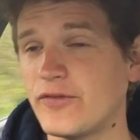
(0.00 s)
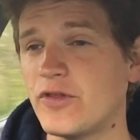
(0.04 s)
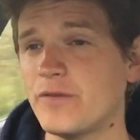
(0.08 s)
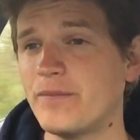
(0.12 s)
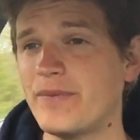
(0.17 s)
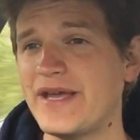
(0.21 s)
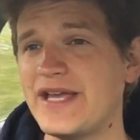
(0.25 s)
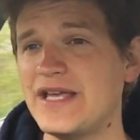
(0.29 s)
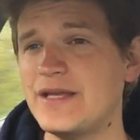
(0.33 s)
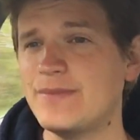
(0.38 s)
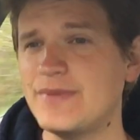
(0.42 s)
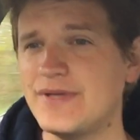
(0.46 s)
the
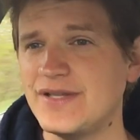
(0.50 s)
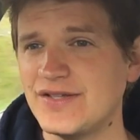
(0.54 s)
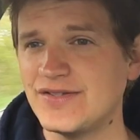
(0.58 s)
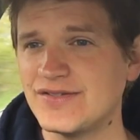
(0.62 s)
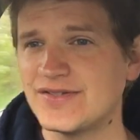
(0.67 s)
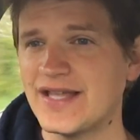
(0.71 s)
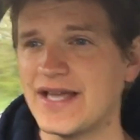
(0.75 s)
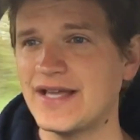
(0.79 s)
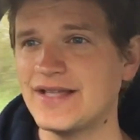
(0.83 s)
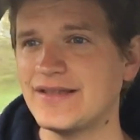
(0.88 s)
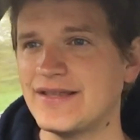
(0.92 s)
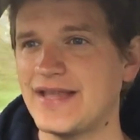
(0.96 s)
babies.
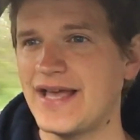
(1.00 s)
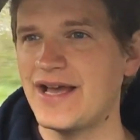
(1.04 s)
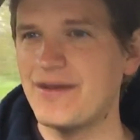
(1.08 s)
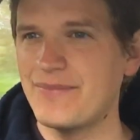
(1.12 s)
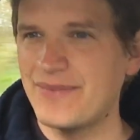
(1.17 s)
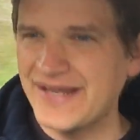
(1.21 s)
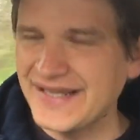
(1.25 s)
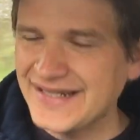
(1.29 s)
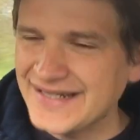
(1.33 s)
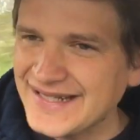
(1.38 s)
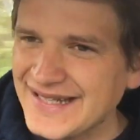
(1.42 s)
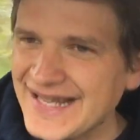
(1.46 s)
They're
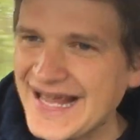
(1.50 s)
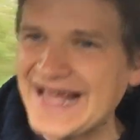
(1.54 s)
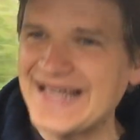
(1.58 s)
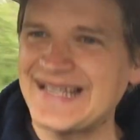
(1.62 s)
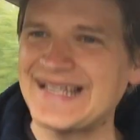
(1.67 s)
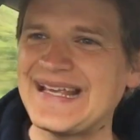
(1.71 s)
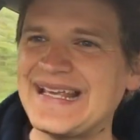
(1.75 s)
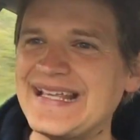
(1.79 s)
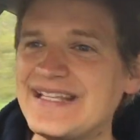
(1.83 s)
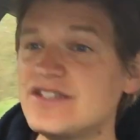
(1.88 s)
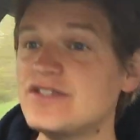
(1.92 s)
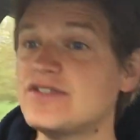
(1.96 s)
being led
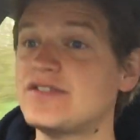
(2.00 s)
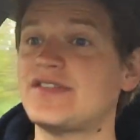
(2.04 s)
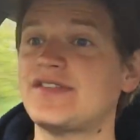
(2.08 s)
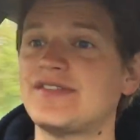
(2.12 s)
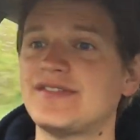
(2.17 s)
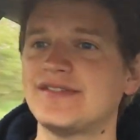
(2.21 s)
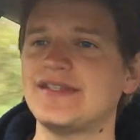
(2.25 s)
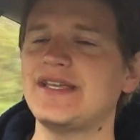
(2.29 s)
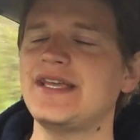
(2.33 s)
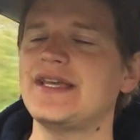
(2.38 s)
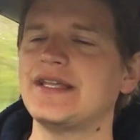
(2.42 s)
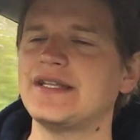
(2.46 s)
into
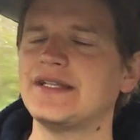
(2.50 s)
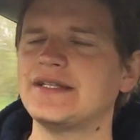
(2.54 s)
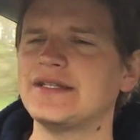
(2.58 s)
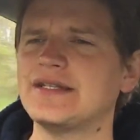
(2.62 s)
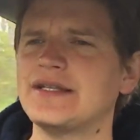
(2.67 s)
sin